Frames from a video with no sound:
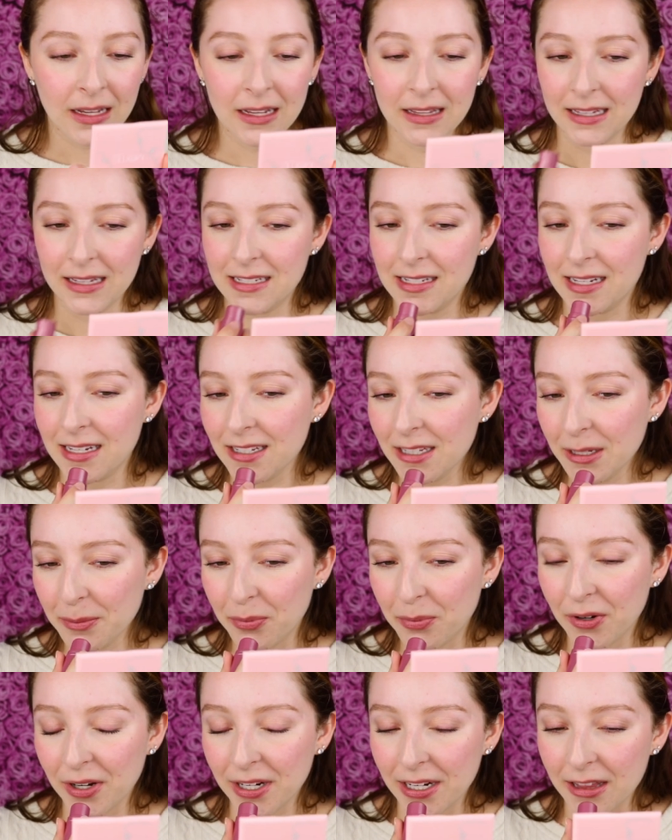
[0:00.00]
This is a
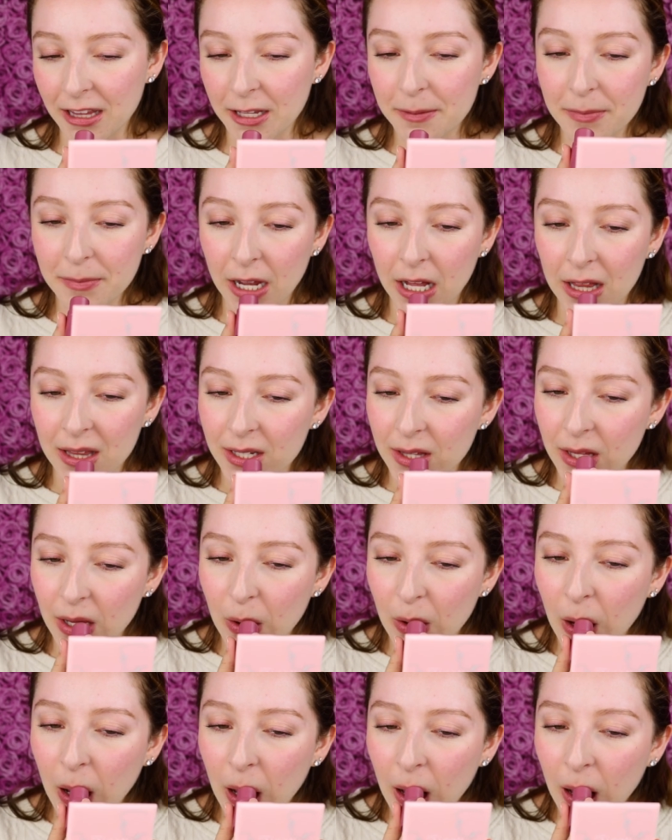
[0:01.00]
pretty lip color though.